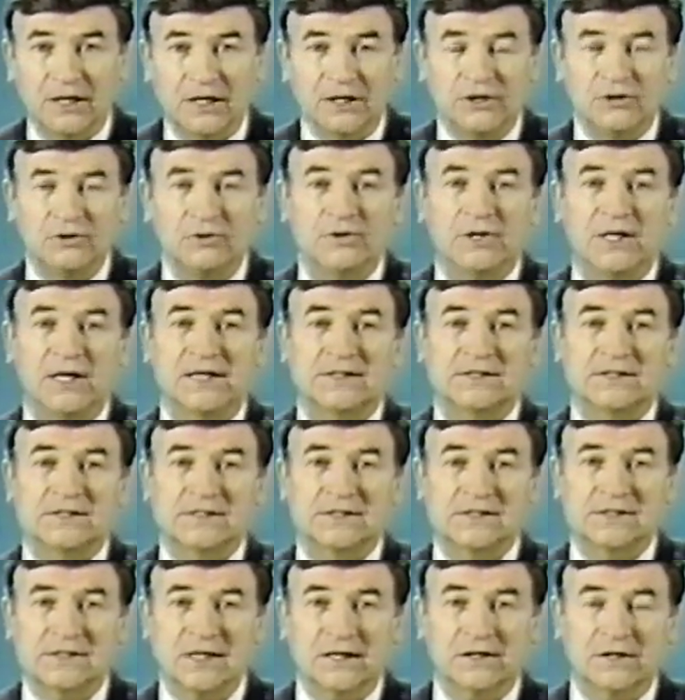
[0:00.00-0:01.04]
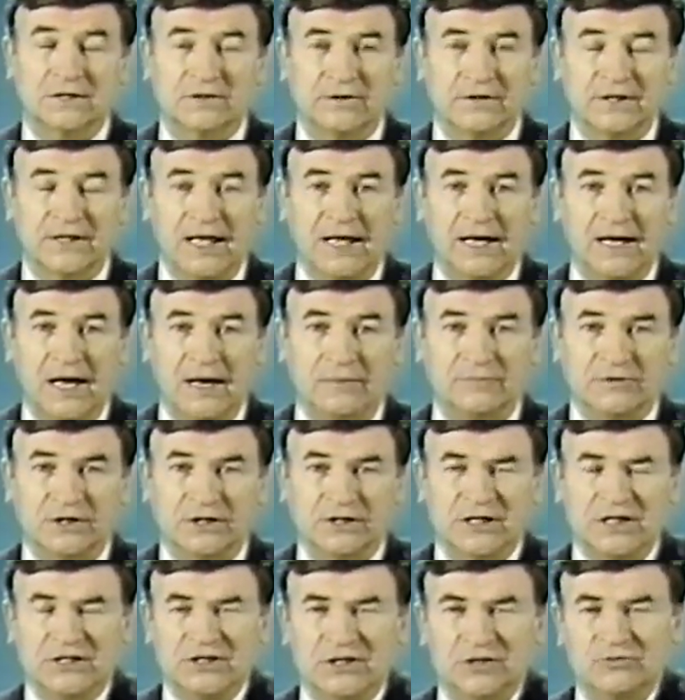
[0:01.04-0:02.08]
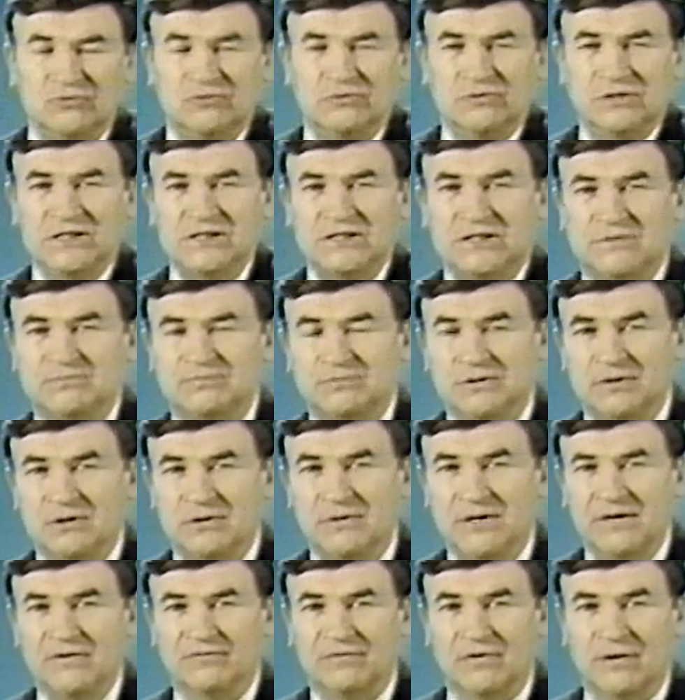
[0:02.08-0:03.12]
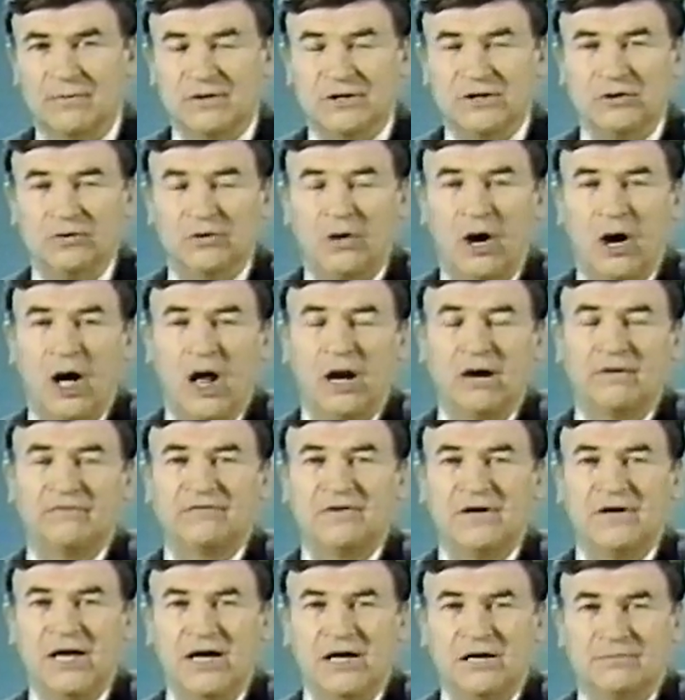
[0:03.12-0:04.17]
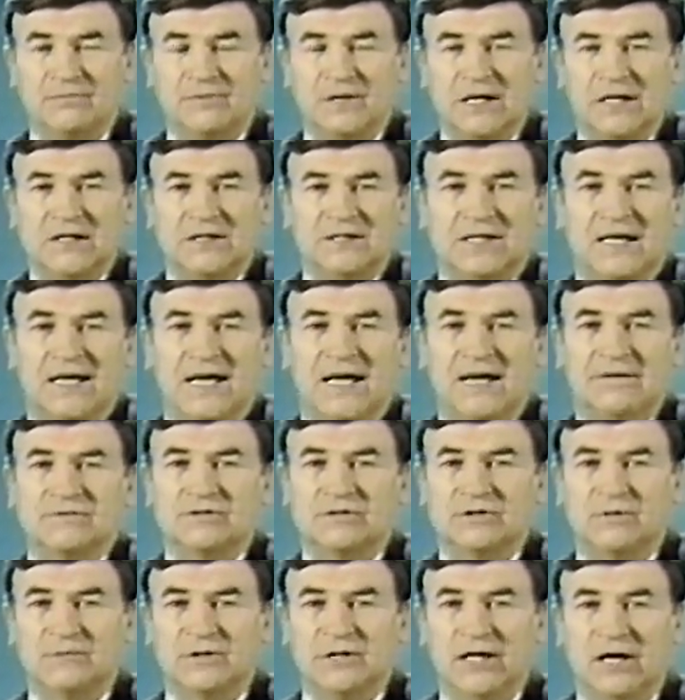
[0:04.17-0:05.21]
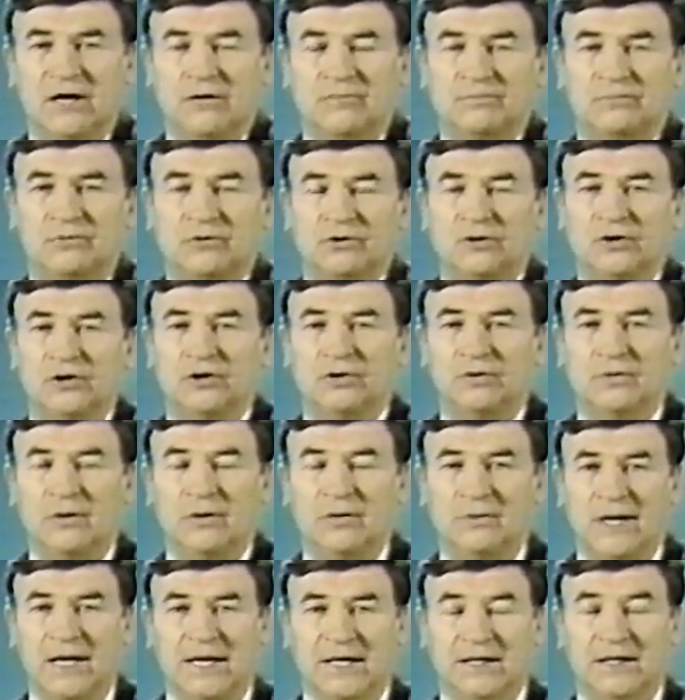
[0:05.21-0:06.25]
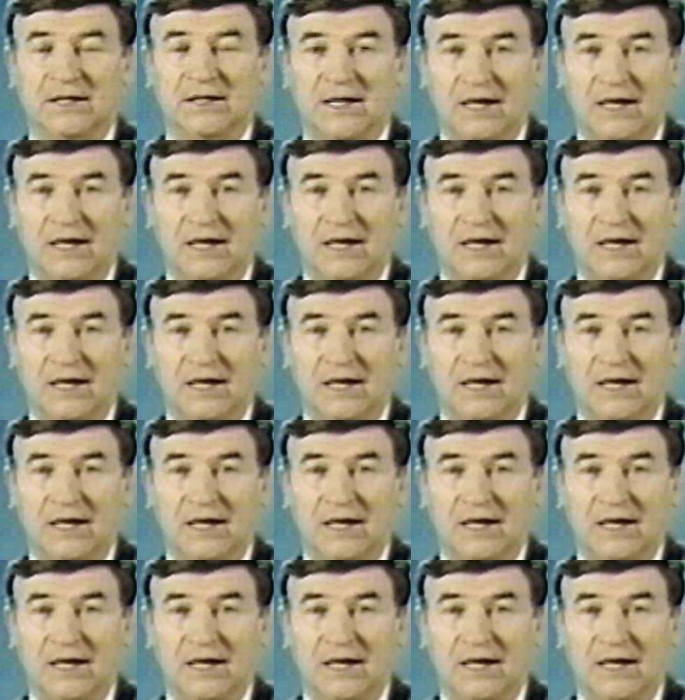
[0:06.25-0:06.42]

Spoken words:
You get stuck to that object and you want to pull away from it. You holler for help to have someone help pull you away.